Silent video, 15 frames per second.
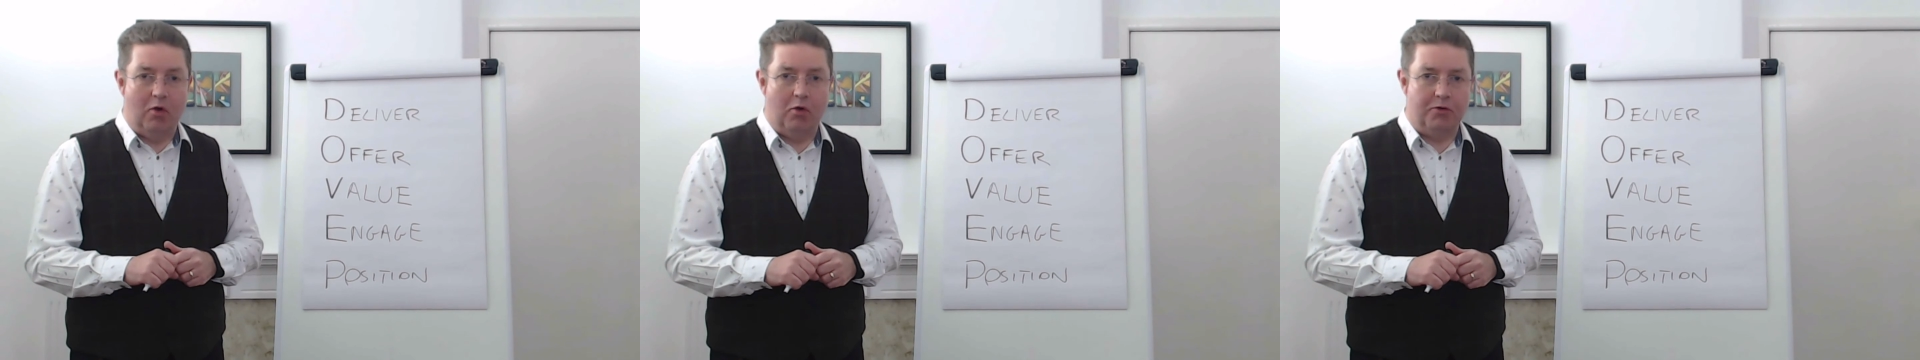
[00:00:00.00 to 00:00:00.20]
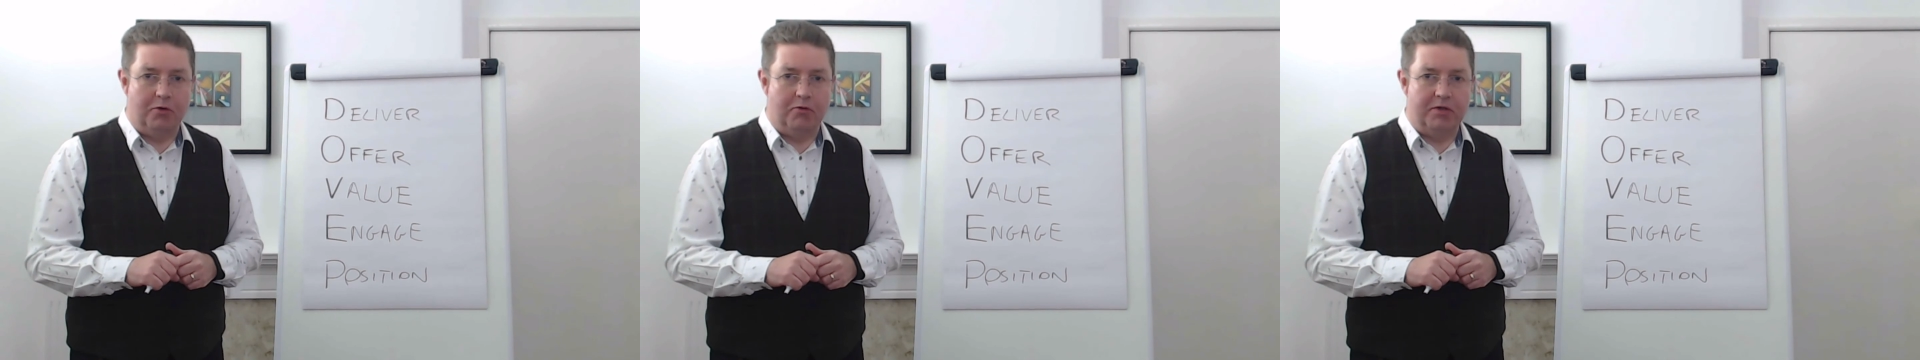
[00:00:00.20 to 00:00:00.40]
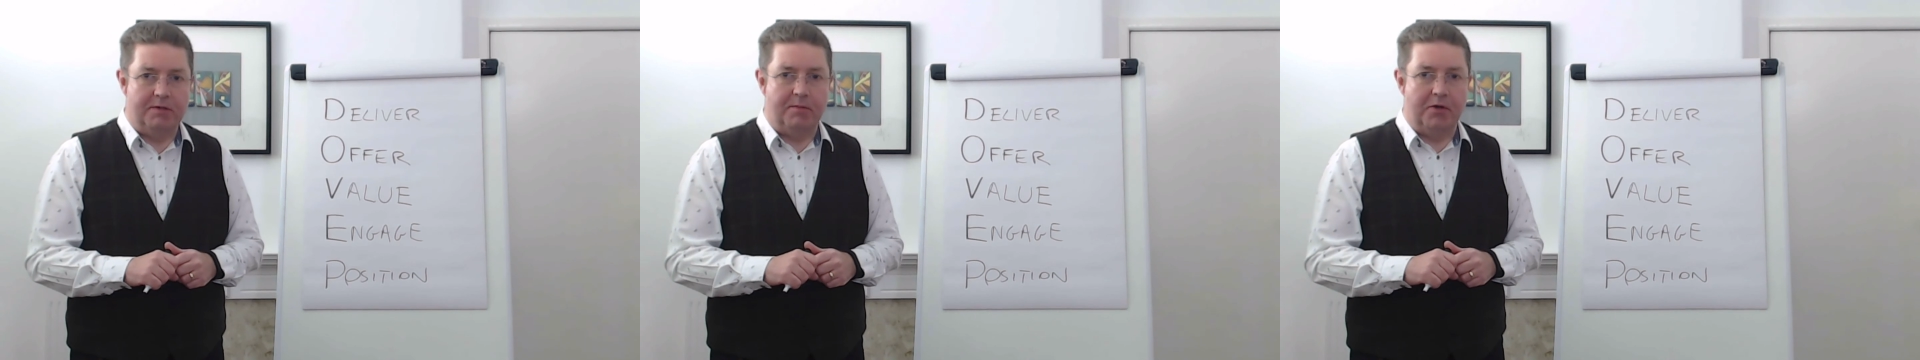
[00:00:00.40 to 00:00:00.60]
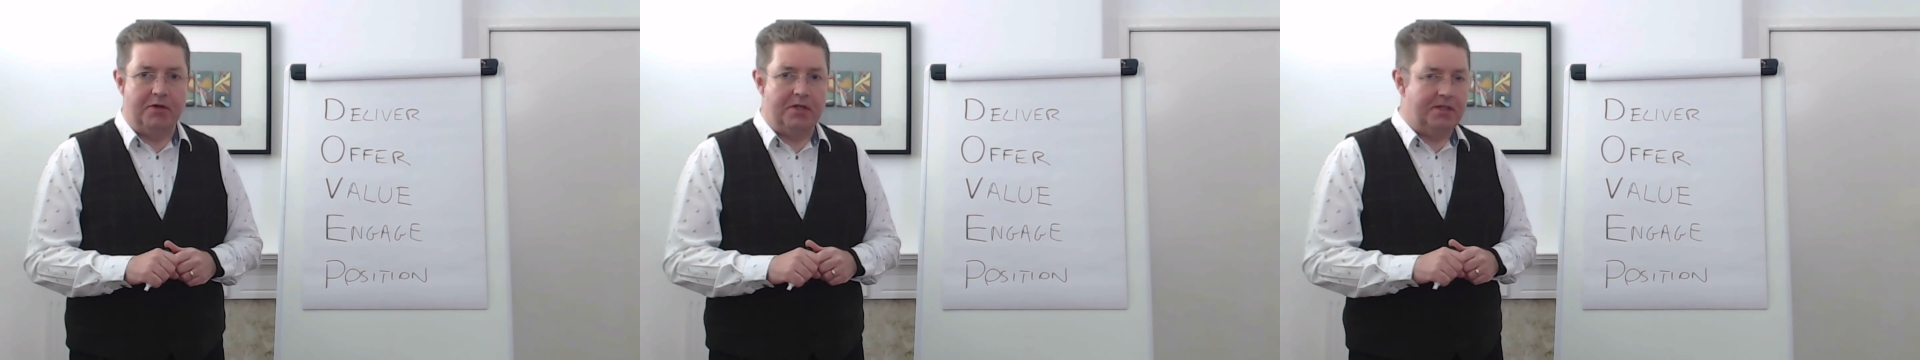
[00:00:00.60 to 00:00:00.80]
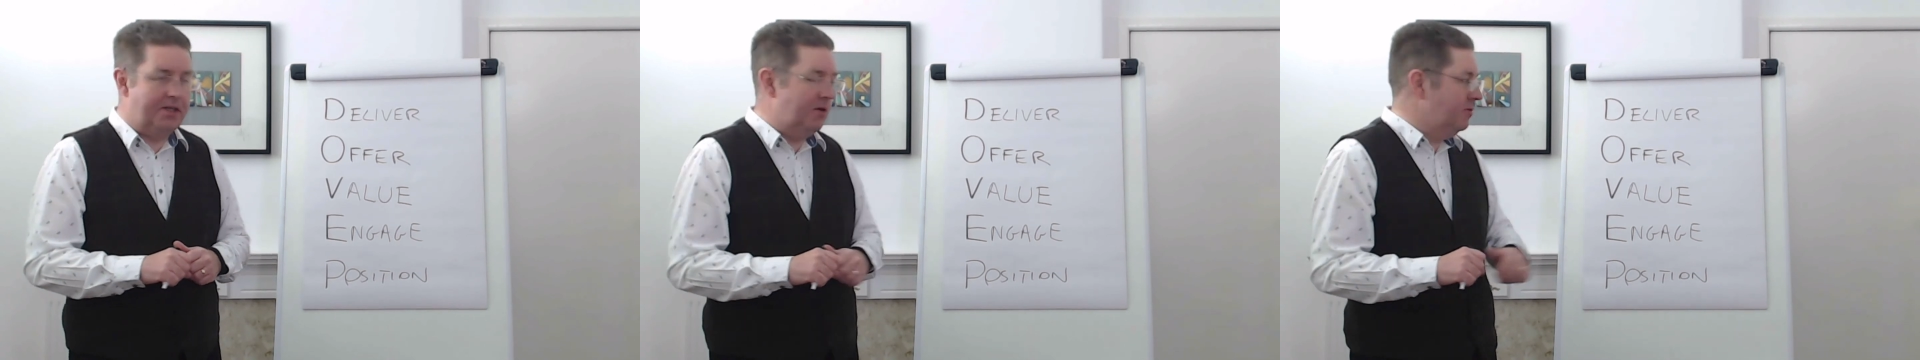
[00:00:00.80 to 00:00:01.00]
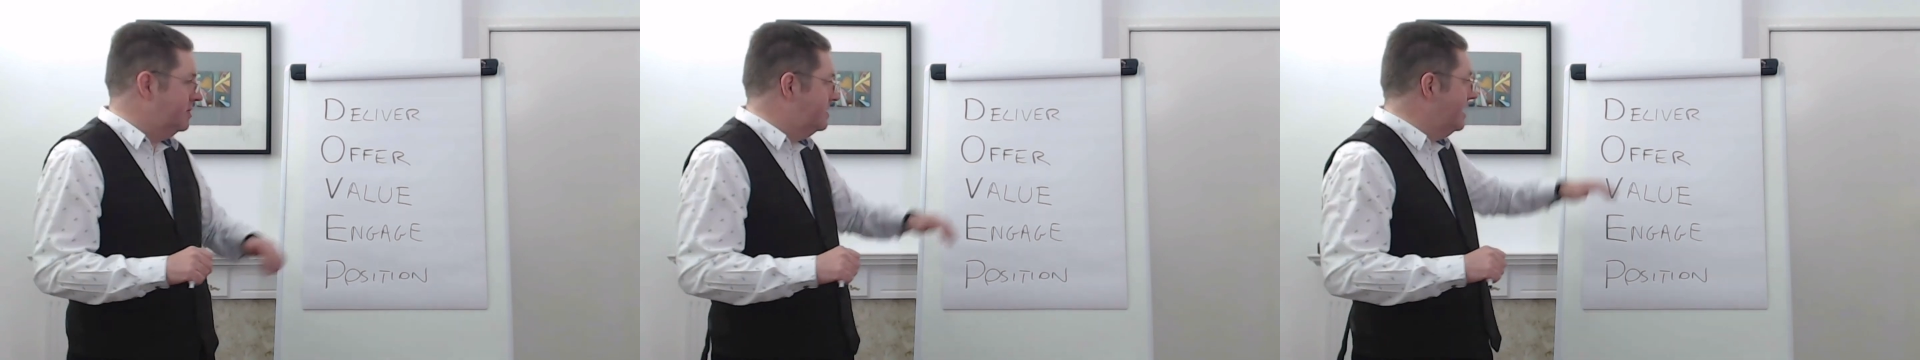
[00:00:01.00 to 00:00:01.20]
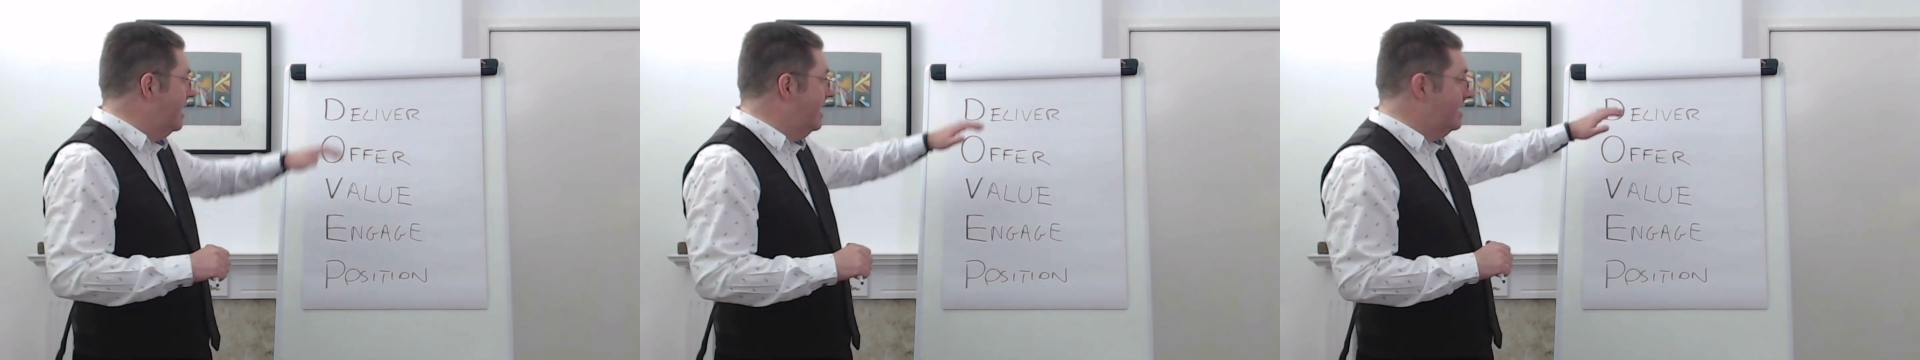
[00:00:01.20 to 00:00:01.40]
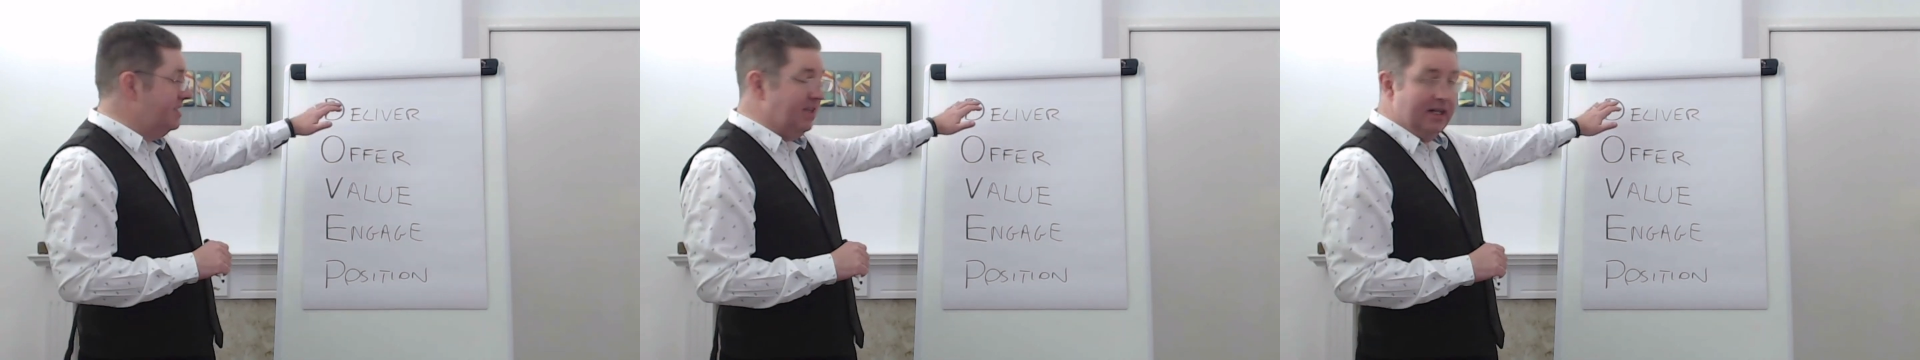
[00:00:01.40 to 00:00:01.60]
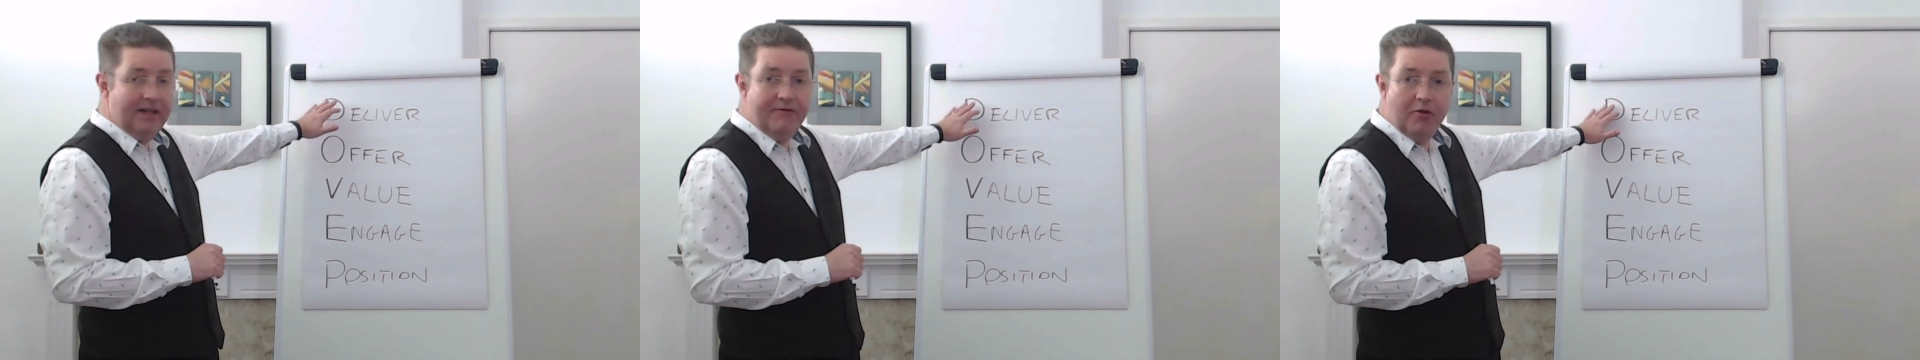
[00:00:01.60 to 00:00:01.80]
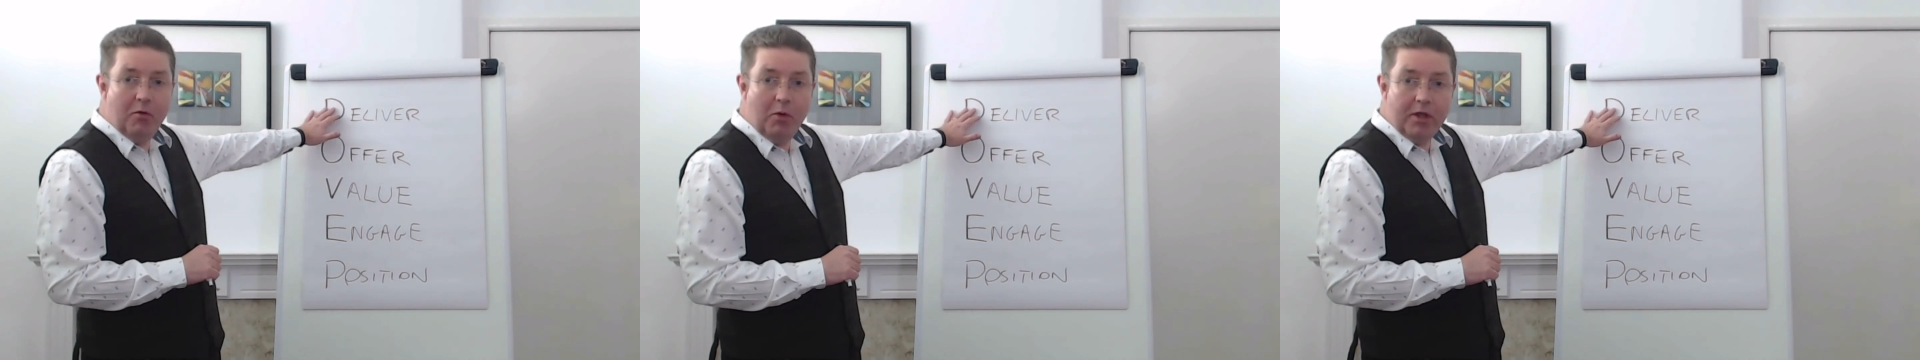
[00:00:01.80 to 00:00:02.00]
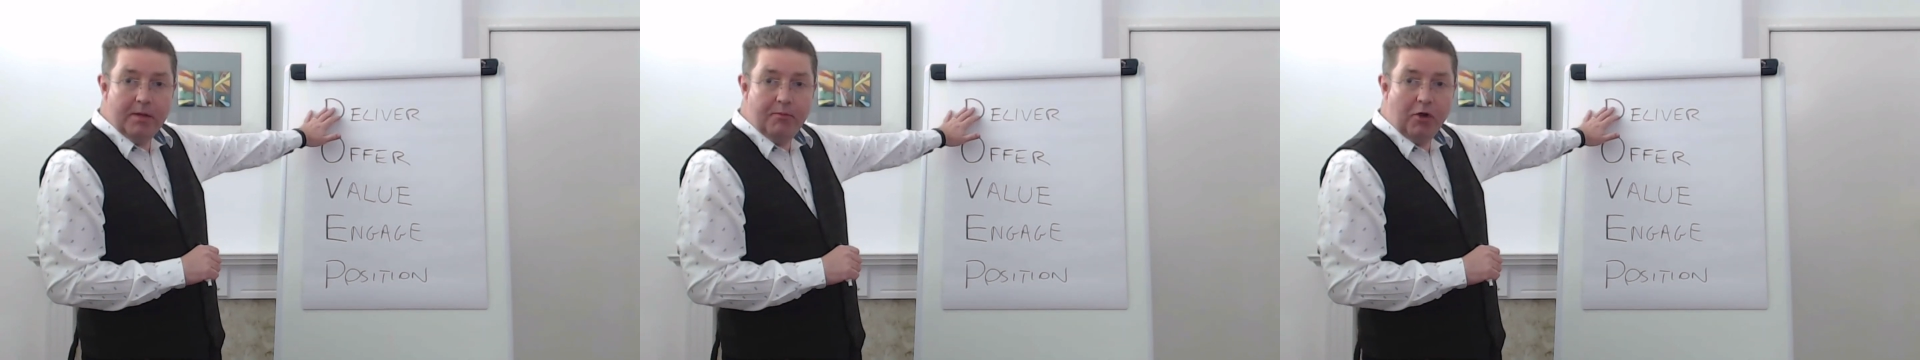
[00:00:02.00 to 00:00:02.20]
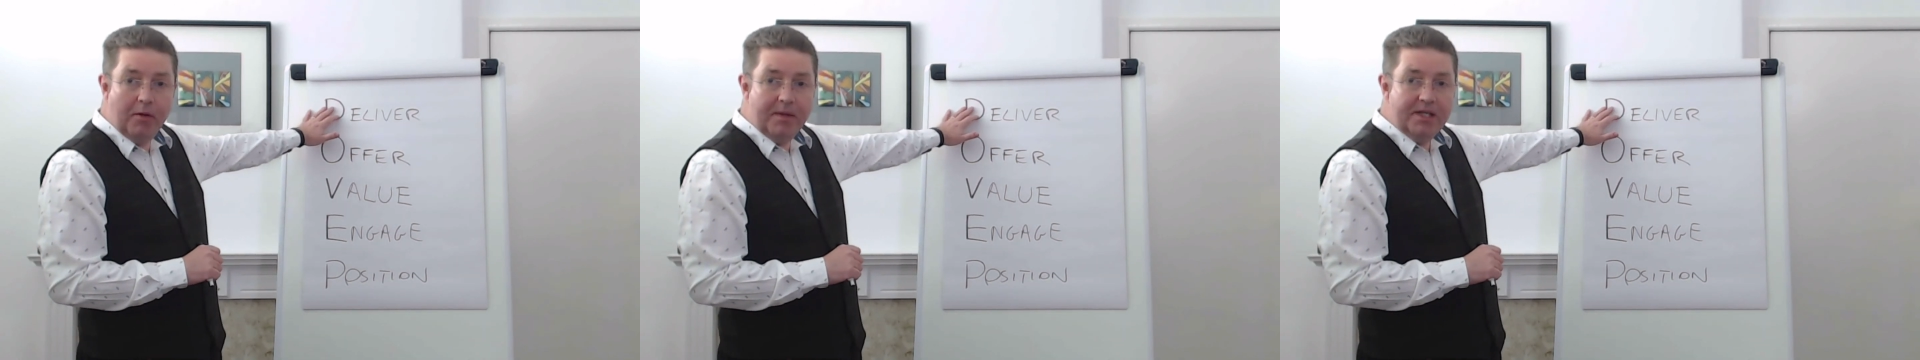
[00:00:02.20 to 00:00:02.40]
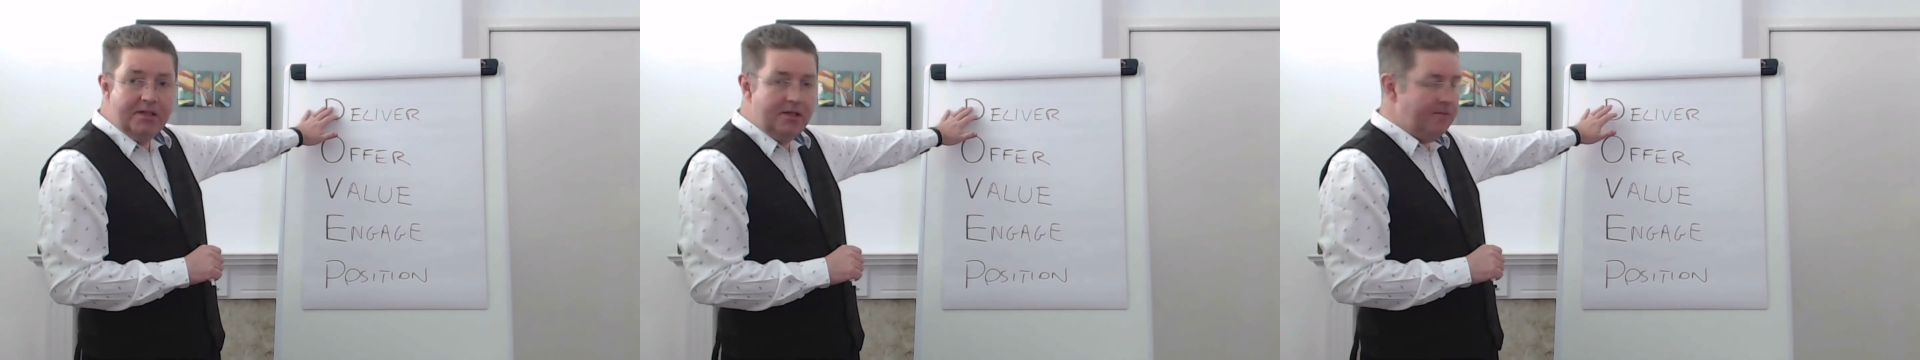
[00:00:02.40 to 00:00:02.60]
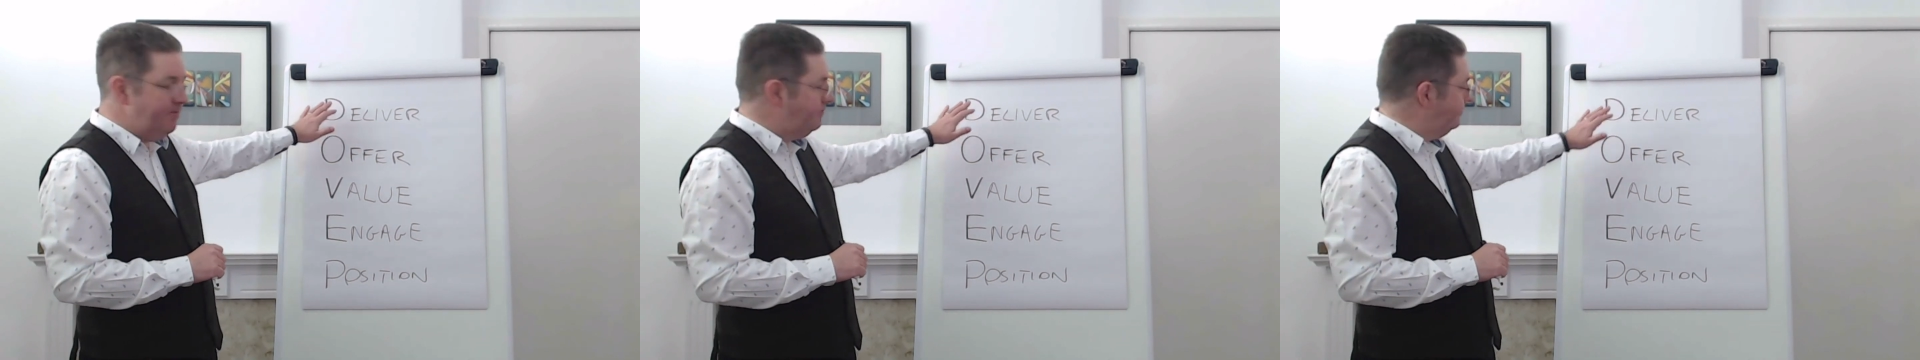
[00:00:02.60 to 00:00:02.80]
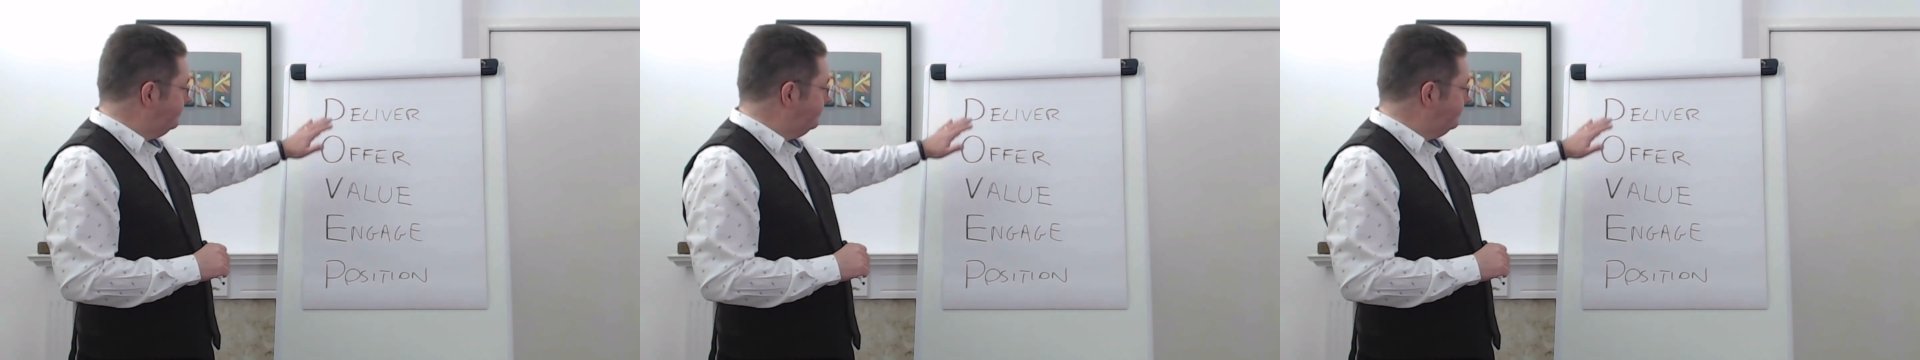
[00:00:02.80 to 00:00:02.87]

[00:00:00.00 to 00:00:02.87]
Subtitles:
autoresponder sequence. Deliver on what you promised.